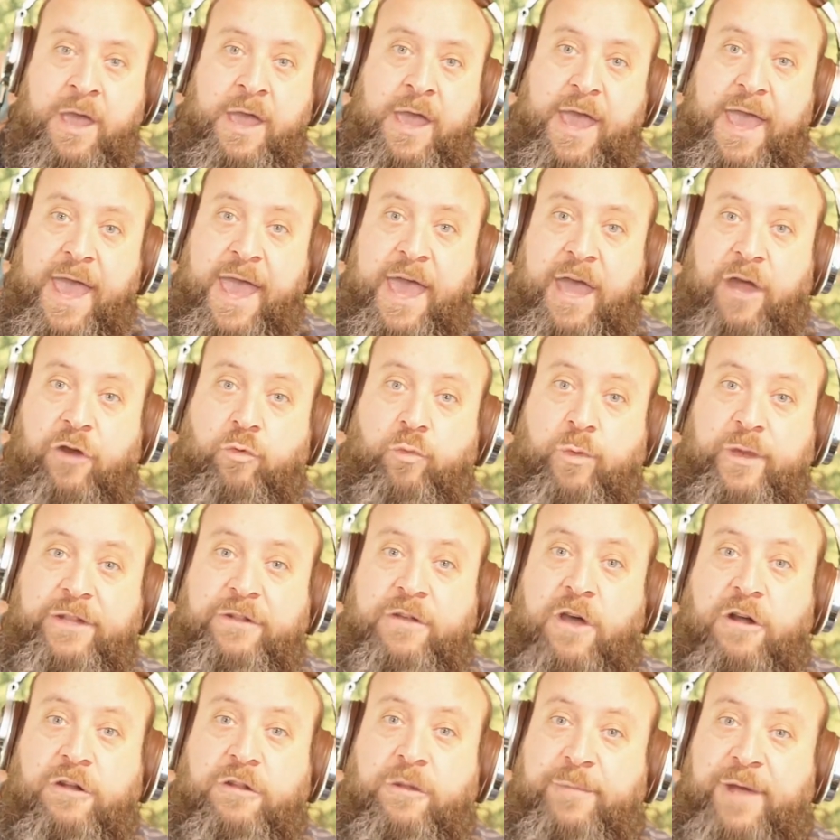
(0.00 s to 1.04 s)
and we
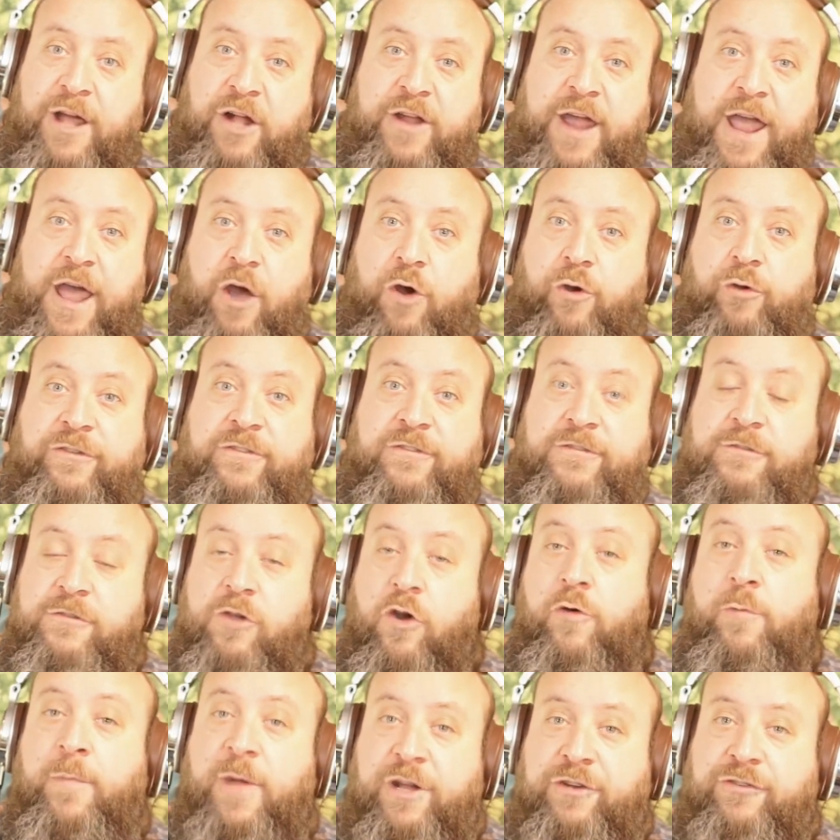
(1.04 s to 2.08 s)
talked about how
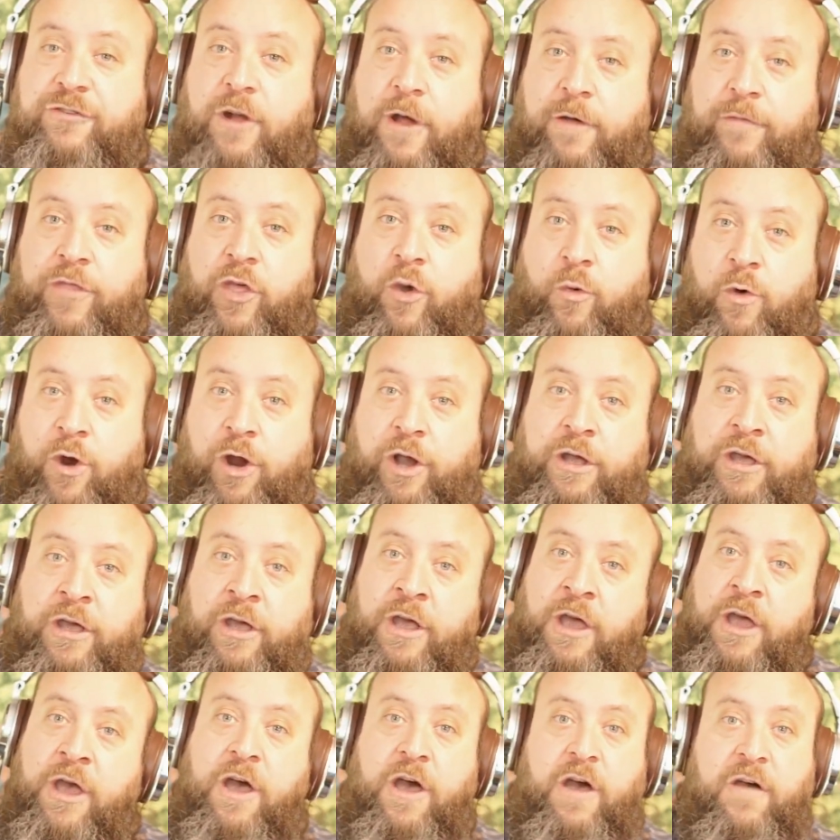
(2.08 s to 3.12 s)
so much of the work
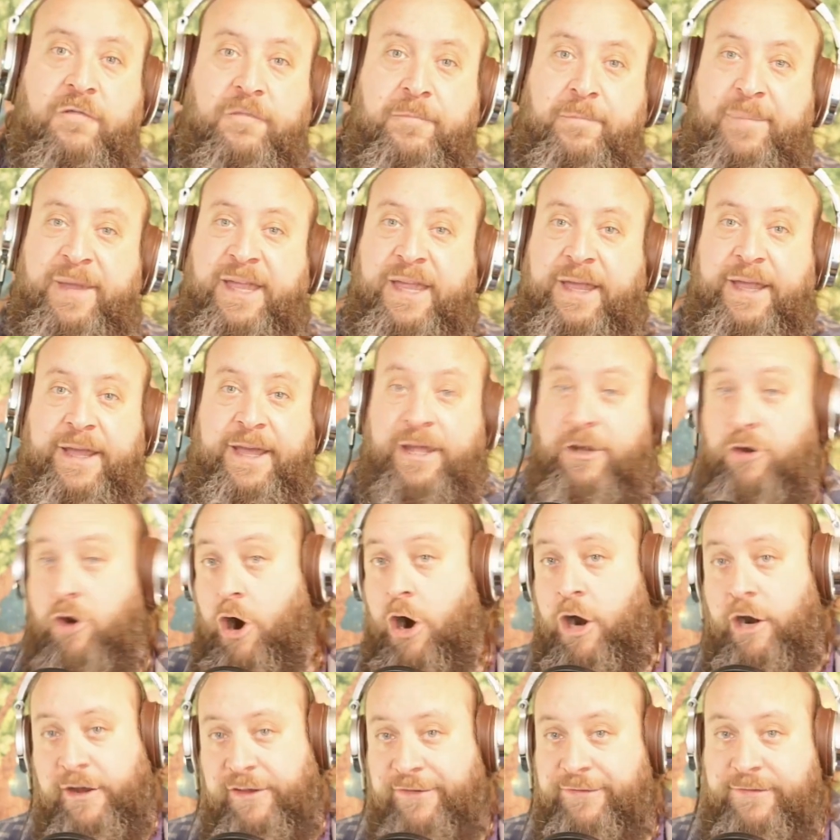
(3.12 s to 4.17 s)
of being an
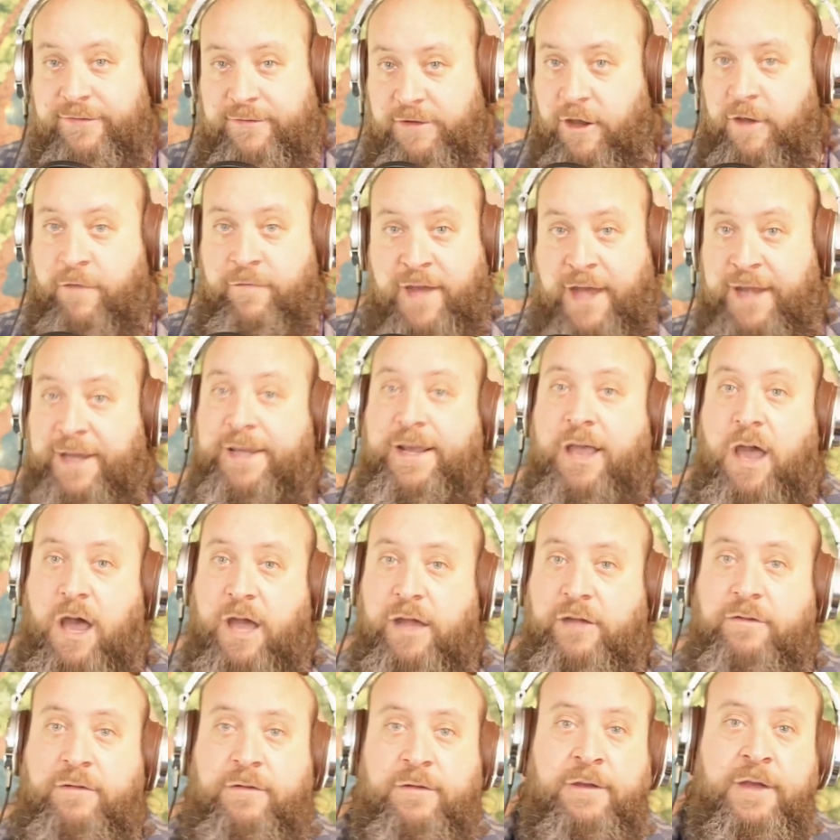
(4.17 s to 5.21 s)
artist of any
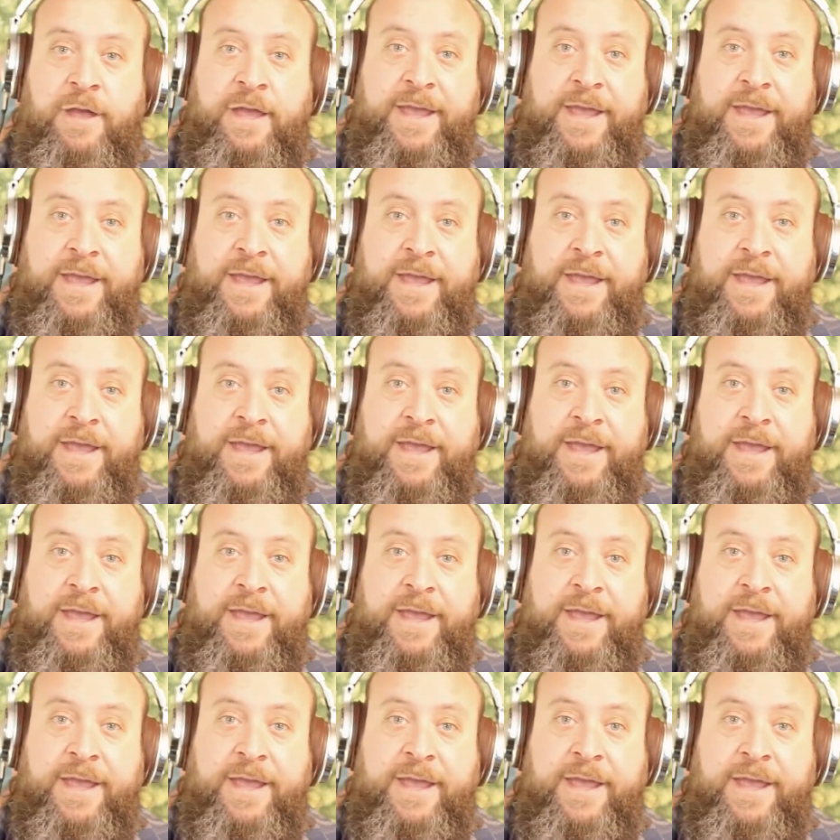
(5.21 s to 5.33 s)
kind